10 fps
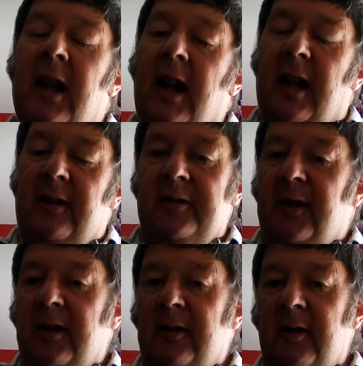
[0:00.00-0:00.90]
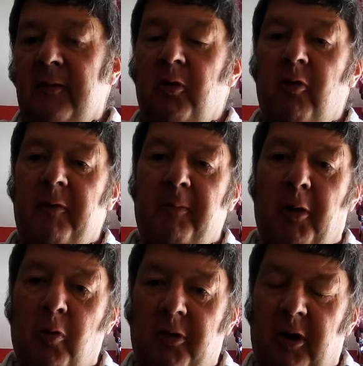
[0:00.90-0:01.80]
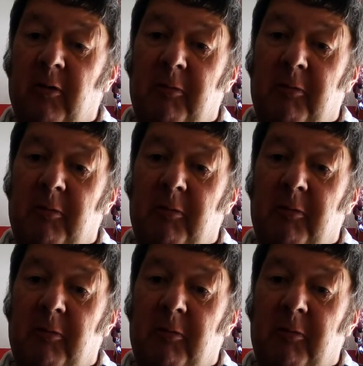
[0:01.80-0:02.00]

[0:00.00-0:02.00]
and northern Portugal,